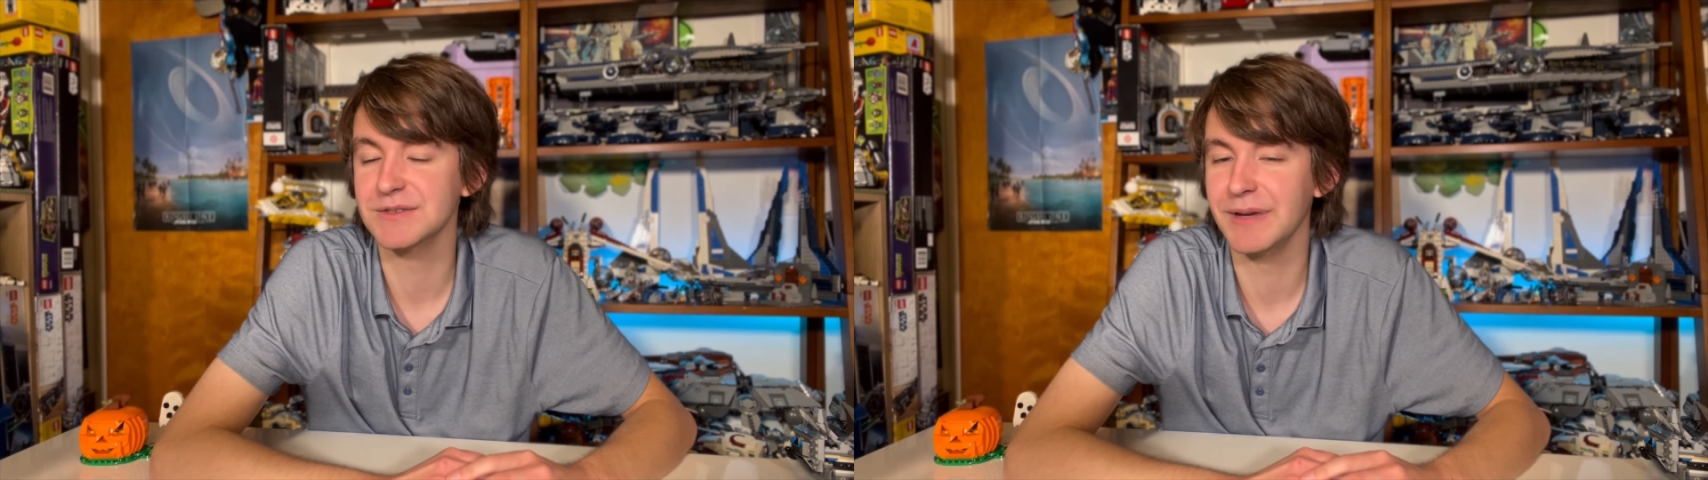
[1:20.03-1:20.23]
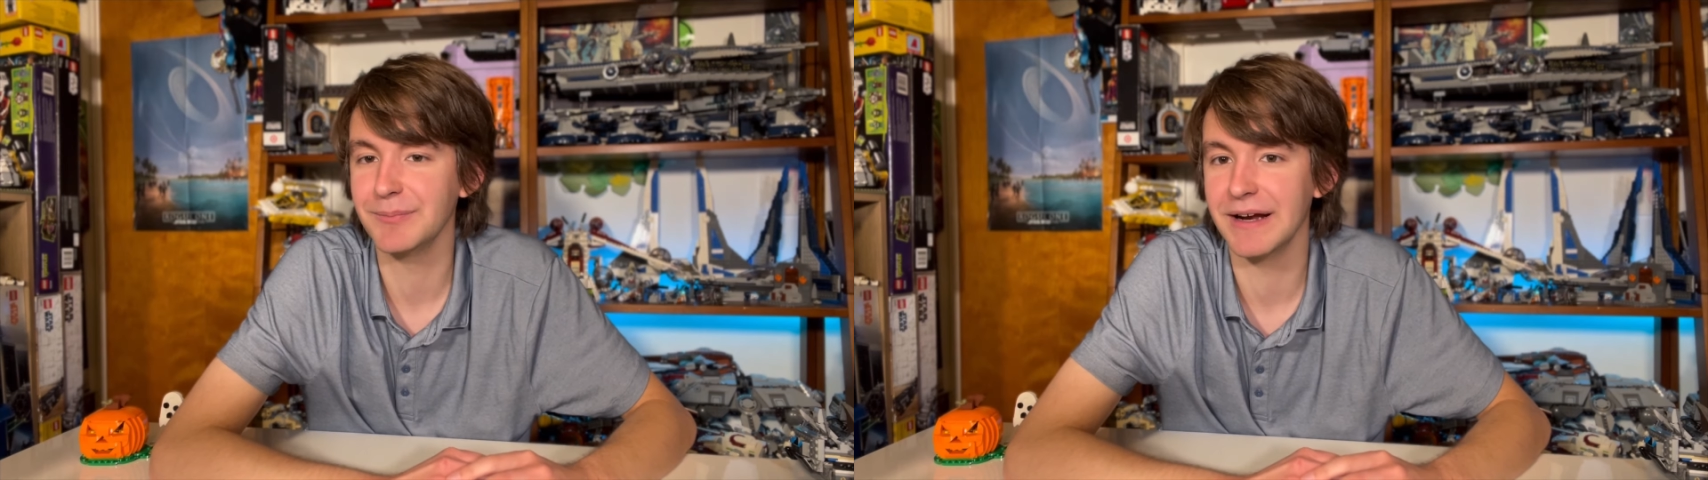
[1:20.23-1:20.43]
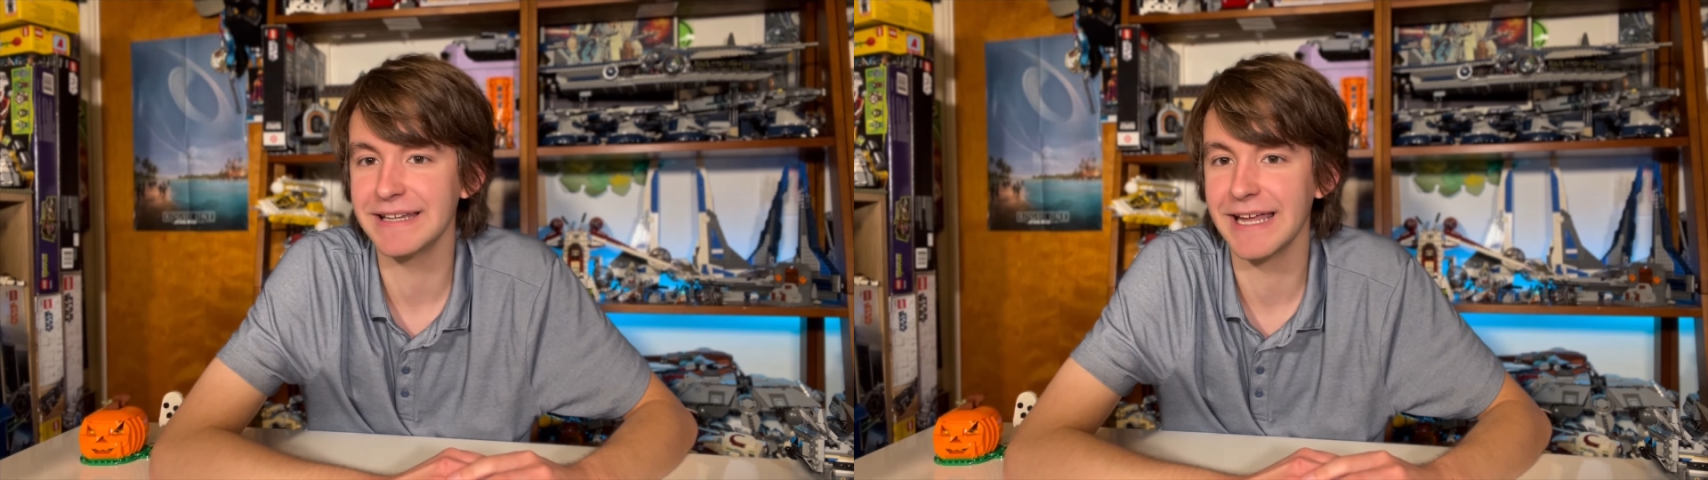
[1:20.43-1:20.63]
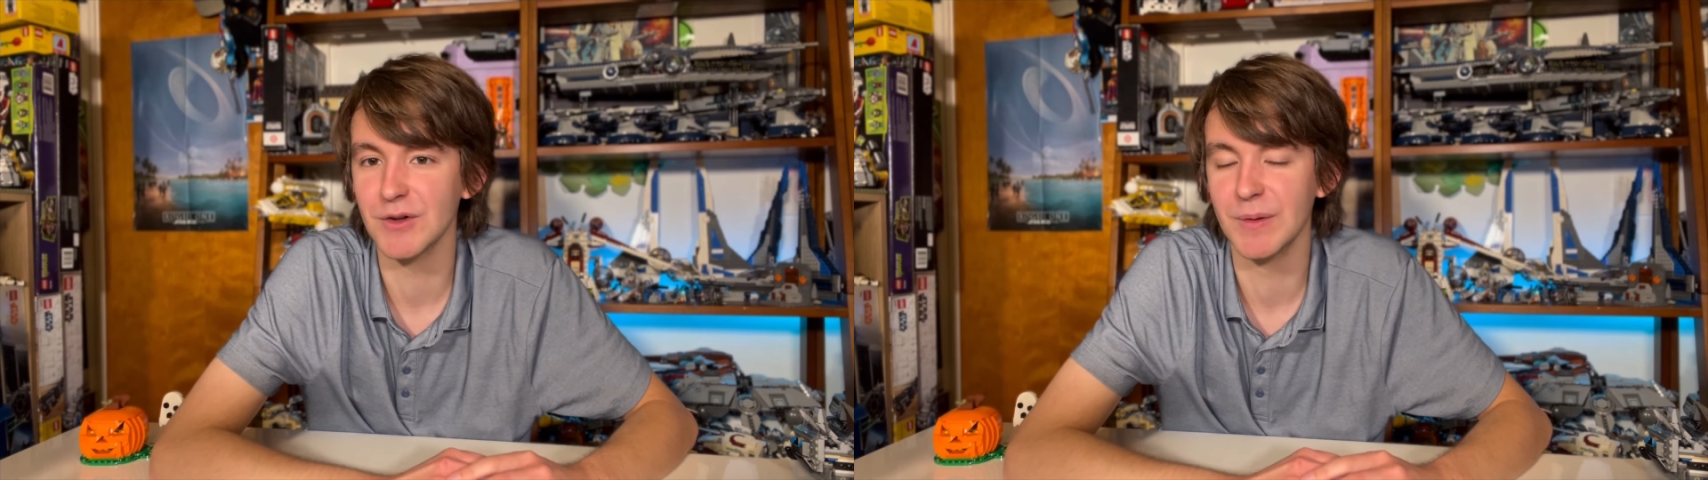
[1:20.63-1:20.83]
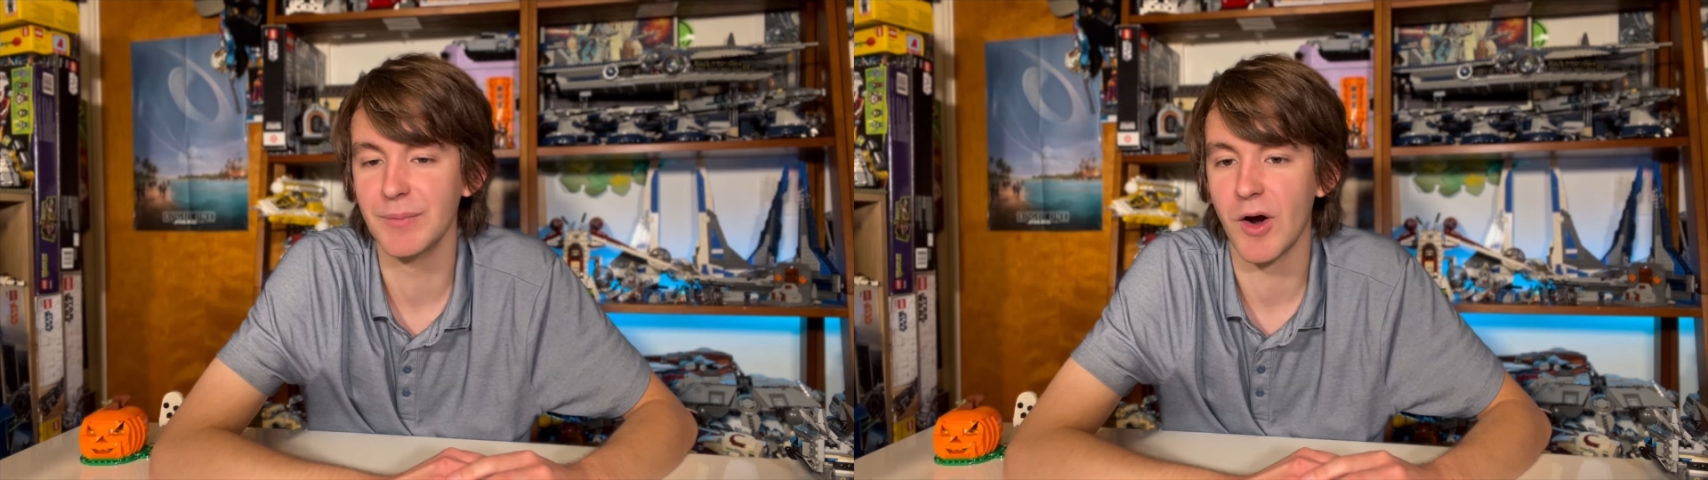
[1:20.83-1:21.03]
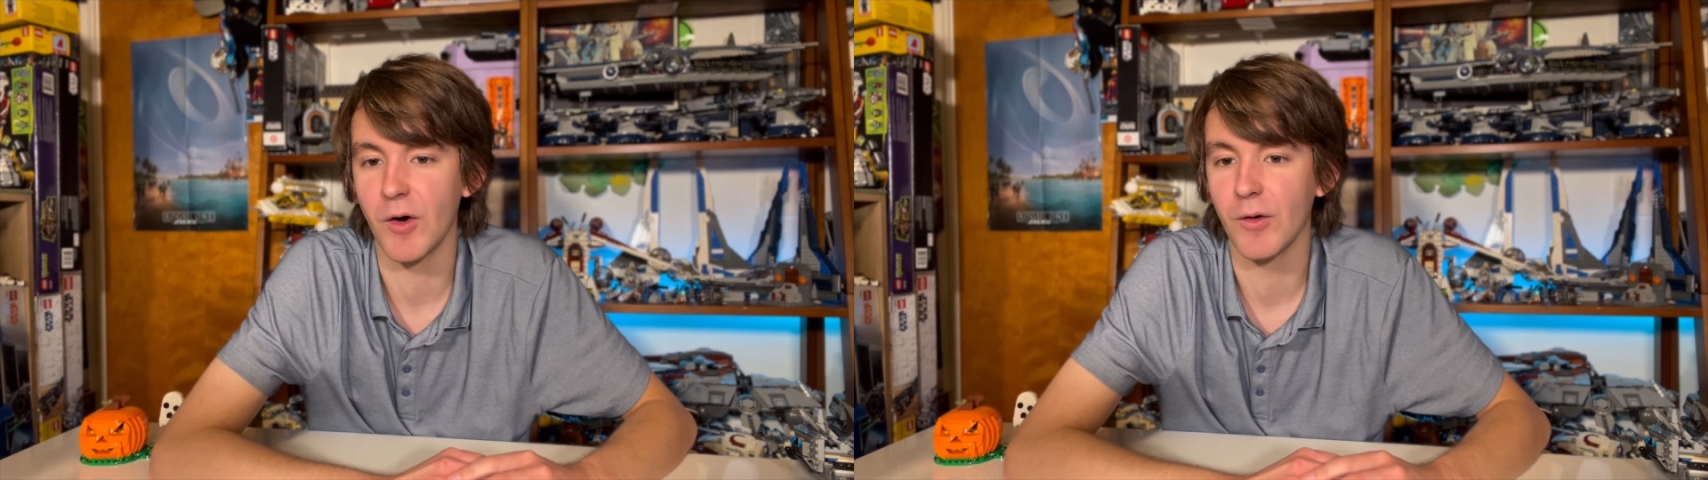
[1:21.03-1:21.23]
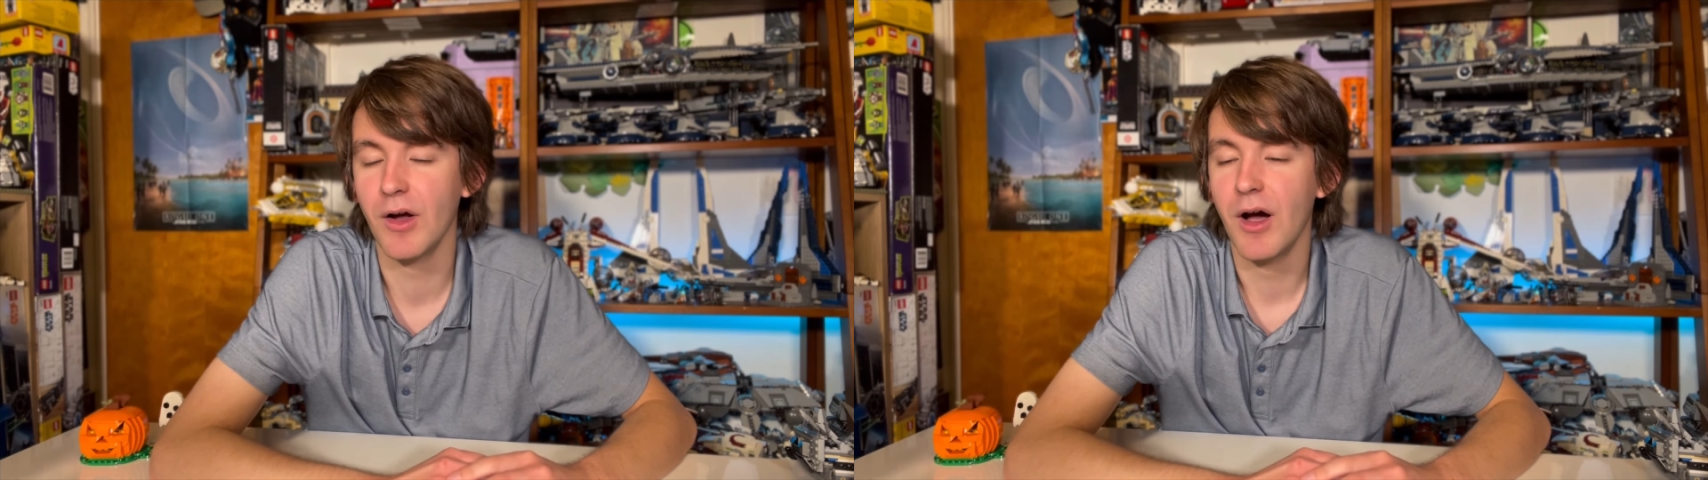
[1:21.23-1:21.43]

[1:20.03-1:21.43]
to make my day a little bit better.